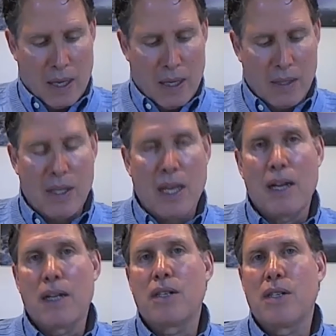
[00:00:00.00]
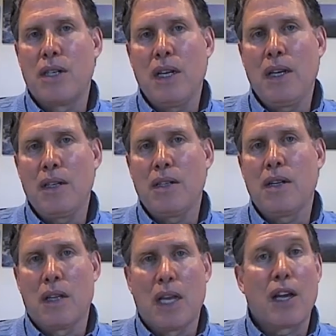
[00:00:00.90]
is that it
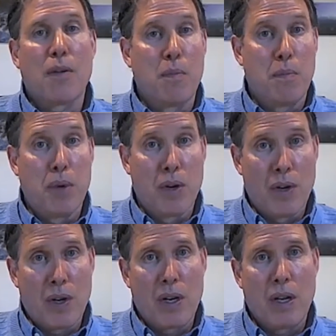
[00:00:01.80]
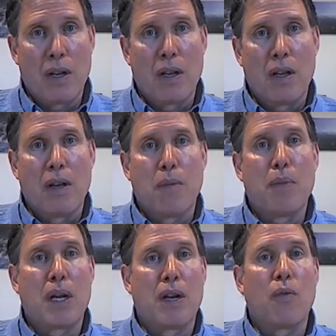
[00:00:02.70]
sees like a bird,
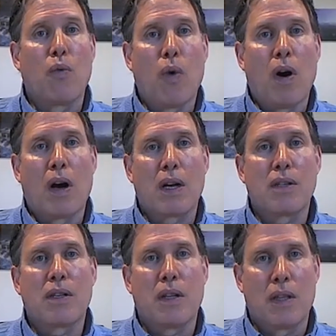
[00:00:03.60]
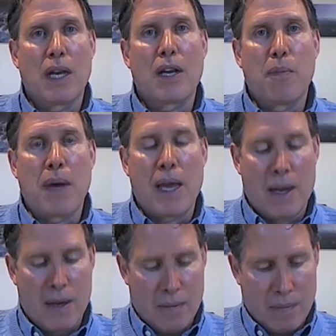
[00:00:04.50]
but it walks like a man.